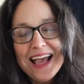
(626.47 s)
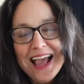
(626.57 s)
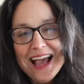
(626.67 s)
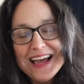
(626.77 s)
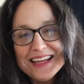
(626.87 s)

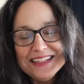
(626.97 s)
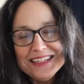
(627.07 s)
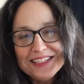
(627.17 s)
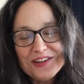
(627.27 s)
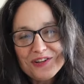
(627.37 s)

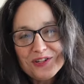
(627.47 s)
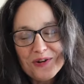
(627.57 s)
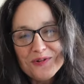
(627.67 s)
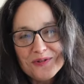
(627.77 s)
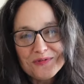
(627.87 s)
and show
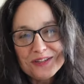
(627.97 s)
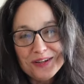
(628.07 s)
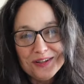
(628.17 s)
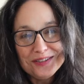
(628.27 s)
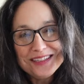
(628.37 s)
you the
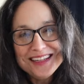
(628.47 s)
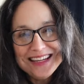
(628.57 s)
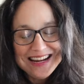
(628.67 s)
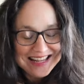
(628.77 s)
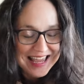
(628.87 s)
result
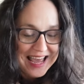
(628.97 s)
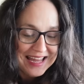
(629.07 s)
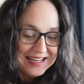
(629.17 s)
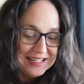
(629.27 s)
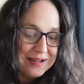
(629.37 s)
in the
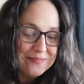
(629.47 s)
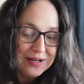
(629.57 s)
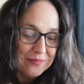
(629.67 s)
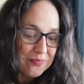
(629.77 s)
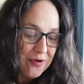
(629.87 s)
end, but
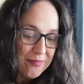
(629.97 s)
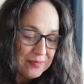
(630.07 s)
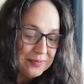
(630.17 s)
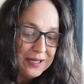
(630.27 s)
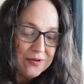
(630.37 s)
it
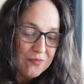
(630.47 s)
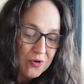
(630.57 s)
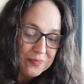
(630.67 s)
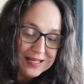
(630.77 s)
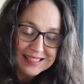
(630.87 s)
probably
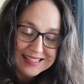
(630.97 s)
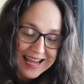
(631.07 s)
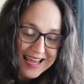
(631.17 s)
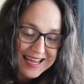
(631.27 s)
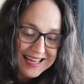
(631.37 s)
won't be
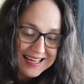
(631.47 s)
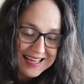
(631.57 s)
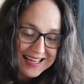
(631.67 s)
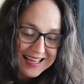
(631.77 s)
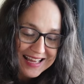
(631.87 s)
today
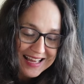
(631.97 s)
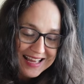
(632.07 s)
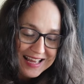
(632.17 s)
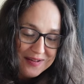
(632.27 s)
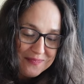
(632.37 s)

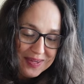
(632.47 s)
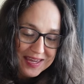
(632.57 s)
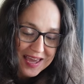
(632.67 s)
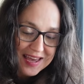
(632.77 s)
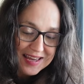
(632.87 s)

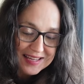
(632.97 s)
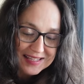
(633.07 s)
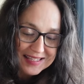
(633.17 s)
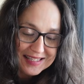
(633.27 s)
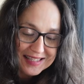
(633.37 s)

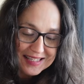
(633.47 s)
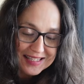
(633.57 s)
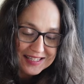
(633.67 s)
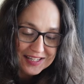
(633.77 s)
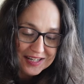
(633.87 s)
because this
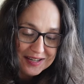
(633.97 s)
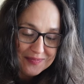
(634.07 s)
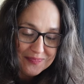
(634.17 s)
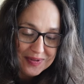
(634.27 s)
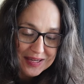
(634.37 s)
is gonna
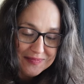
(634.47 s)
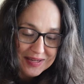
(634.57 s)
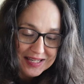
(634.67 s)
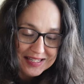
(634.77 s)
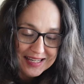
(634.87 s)
be
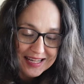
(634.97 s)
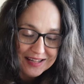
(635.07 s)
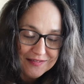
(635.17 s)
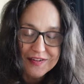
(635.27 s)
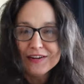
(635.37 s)
me sitting
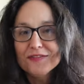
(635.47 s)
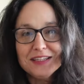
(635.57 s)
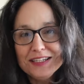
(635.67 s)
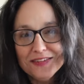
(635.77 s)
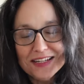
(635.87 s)
in front of the
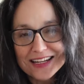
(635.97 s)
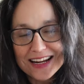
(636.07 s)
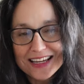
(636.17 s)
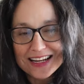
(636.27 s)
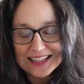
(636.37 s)
TV
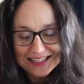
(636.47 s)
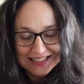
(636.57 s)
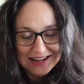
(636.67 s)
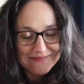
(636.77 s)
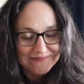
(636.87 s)
tonight getting this
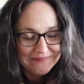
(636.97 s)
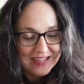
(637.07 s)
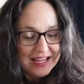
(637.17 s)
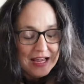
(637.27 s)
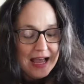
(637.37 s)
done.
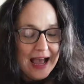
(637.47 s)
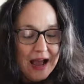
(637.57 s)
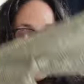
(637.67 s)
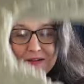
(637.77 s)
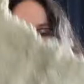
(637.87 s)

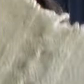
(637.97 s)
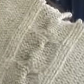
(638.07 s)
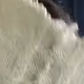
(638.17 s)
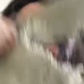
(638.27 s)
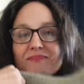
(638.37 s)
However,
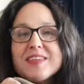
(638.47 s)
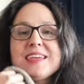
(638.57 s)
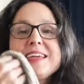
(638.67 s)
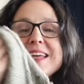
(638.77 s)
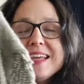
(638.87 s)

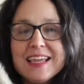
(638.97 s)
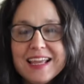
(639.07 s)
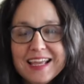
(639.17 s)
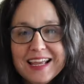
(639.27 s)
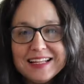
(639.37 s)

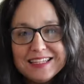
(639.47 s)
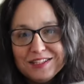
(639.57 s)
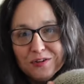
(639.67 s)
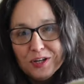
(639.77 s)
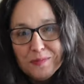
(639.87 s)
it's
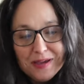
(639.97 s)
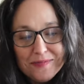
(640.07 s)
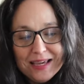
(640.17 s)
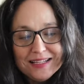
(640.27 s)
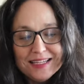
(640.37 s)
still gonna be
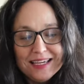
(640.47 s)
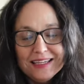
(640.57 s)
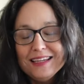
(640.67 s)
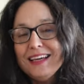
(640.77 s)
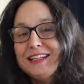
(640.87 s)

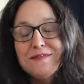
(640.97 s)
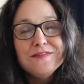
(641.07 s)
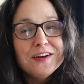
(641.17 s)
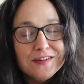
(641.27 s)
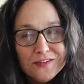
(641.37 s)
amazing. It's
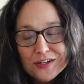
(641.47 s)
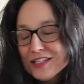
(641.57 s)
very, very